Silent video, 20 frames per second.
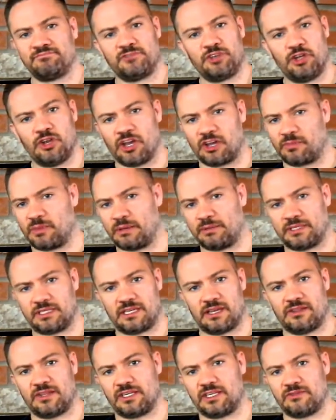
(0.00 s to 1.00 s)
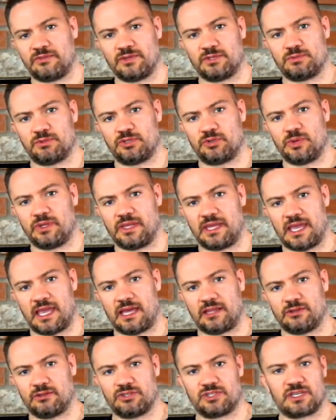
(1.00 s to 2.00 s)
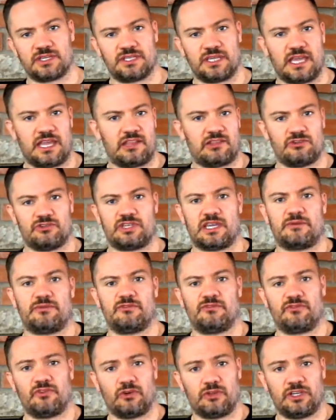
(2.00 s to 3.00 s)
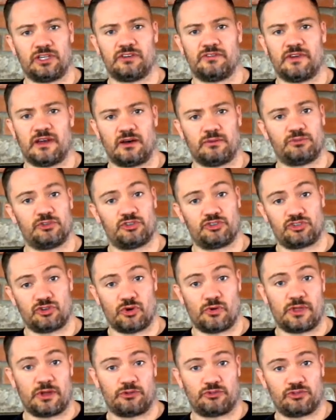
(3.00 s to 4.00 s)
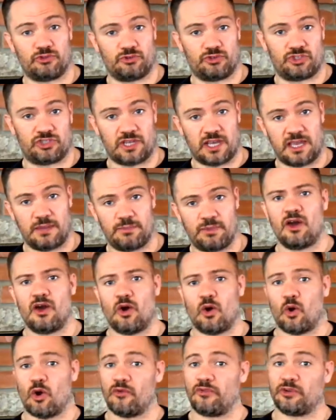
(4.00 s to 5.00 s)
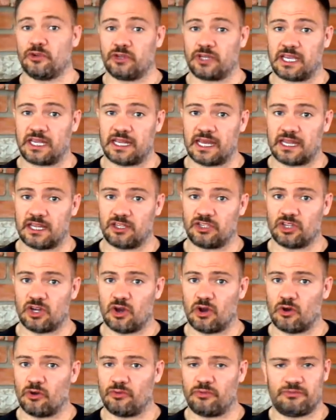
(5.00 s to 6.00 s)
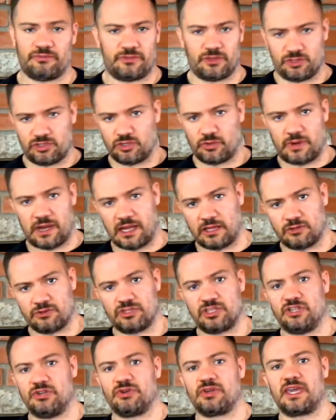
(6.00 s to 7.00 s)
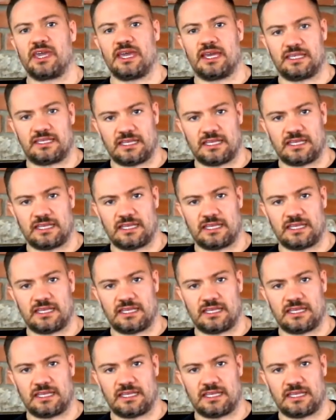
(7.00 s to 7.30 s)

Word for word: you're not gonna be able to tell the difference between the antlers because the antlers haven't fully developed to show their true shape. Or if you're looking at a doe, there's no antlers and you can't